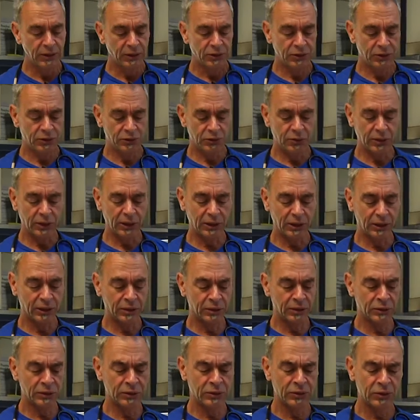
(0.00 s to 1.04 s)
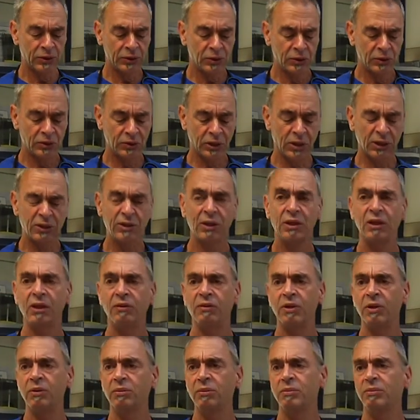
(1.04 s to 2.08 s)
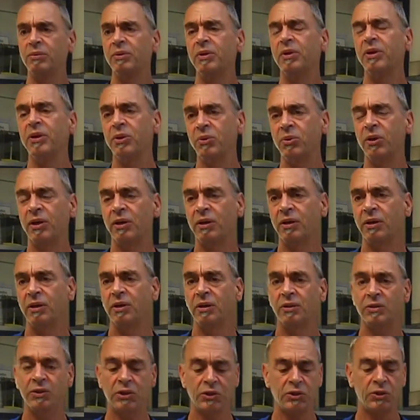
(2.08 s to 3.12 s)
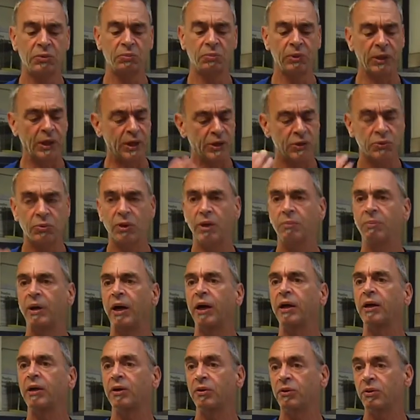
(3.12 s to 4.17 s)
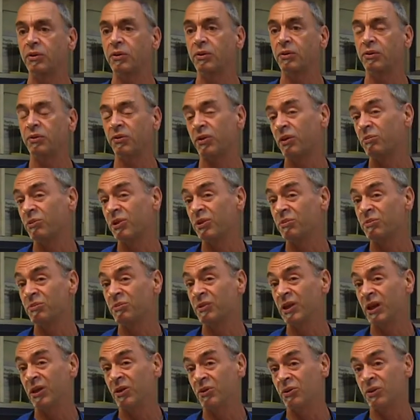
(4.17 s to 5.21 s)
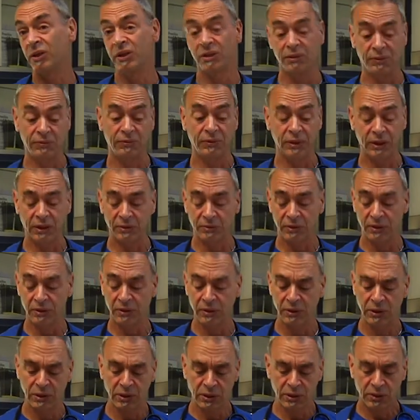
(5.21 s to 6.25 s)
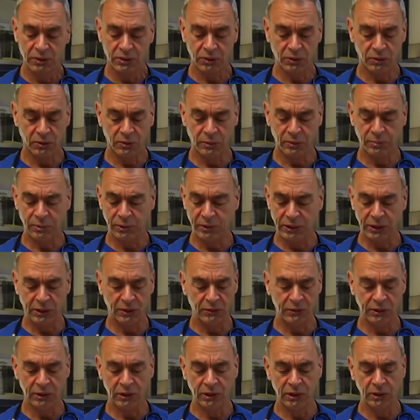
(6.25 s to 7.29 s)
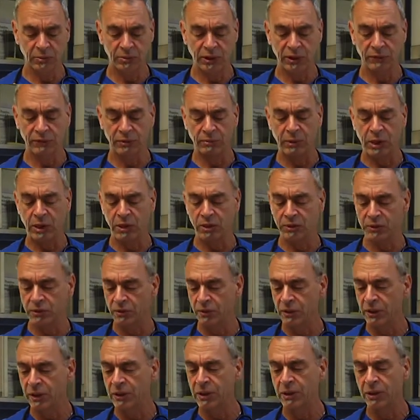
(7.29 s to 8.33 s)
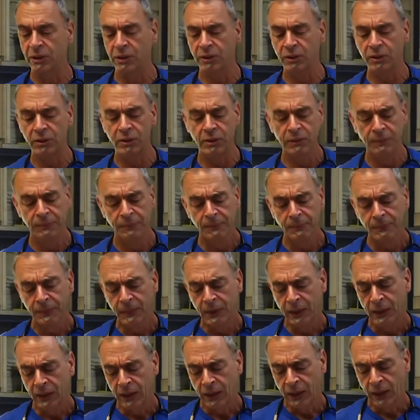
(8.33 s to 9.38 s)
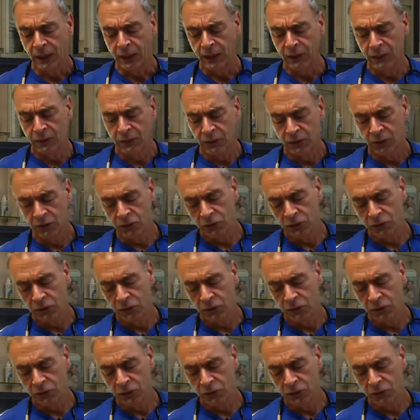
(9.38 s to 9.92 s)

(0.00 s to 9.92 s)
the trick is not to give it really quickly. It'll just splash right back at you. Some of them, they don't like the flavor. So we'll pretend there's a little bit of amoxil in here. And the